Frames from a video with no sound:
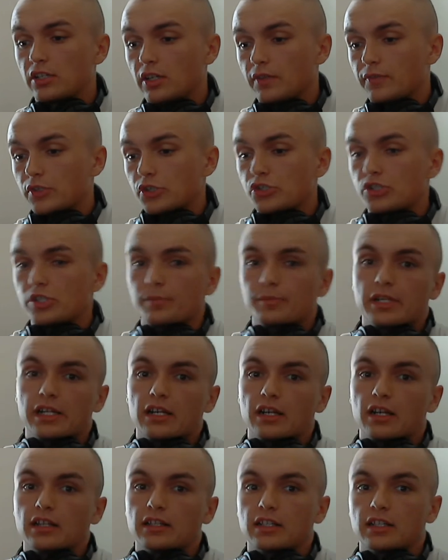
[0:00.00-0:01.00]
have your ship date
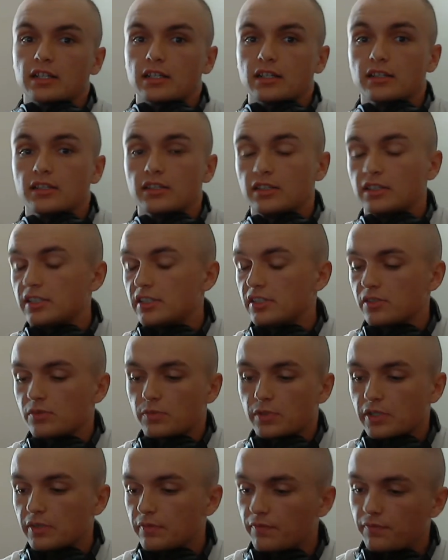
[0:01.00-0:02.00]
on there. This is
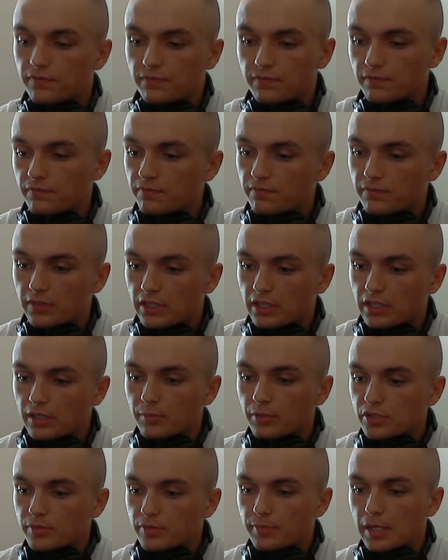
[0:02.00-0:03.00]
where you fill out a
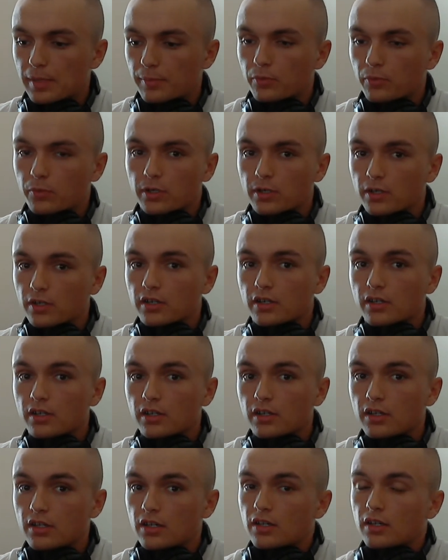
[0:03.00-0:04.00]
bunch of paperwork.
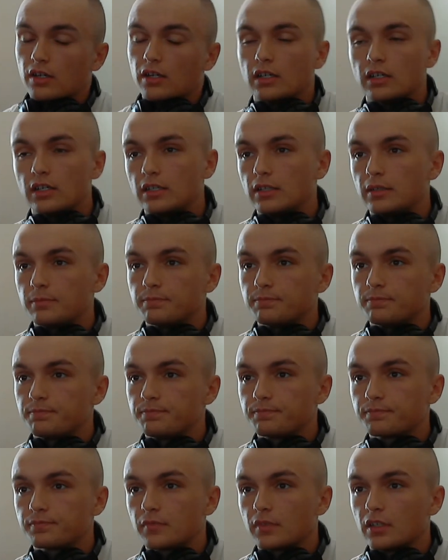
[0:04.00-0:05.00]
Um,
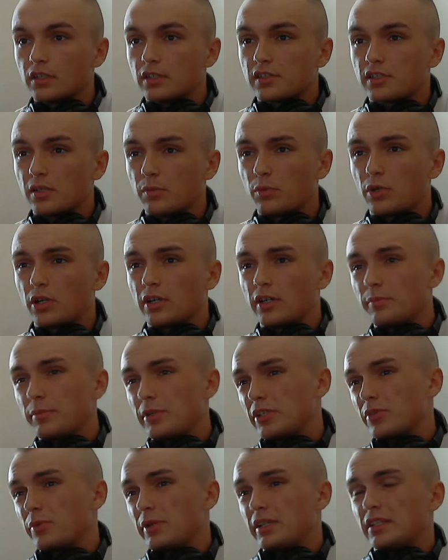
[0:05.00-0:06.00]
somewhere in
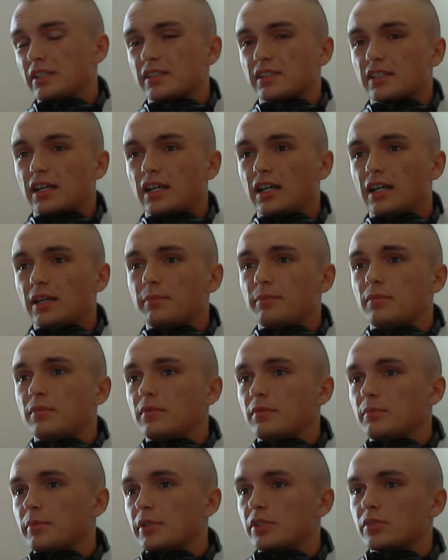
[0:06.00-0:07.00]
between this time,
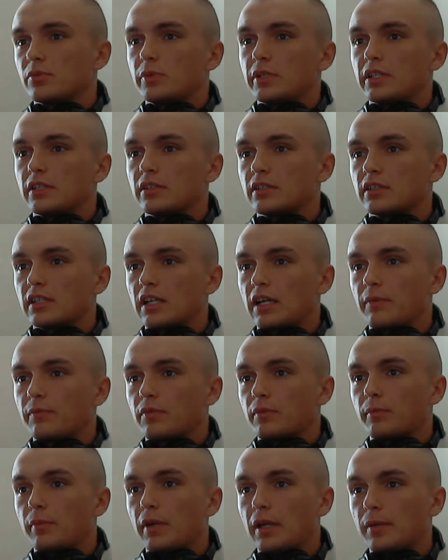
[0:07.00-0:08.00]
between the time
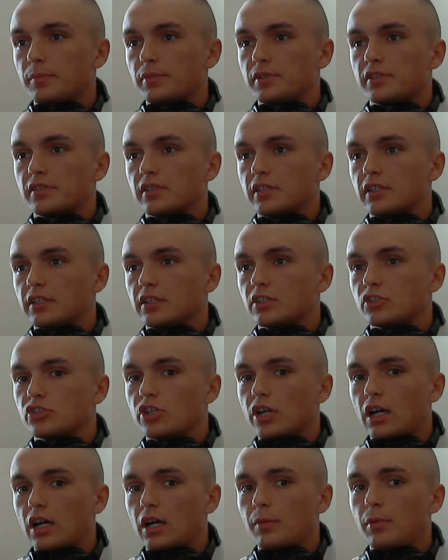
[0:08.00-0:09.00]
from MEPS and the
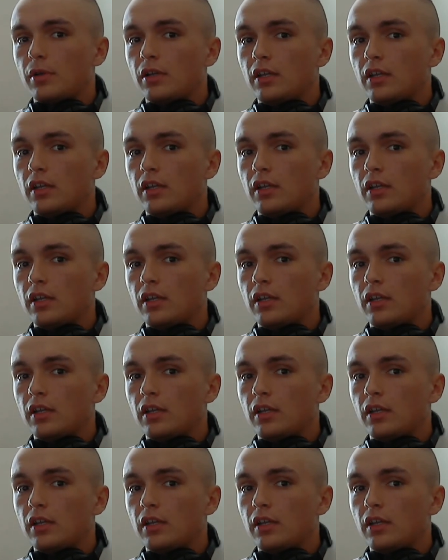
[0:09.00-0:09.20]
job,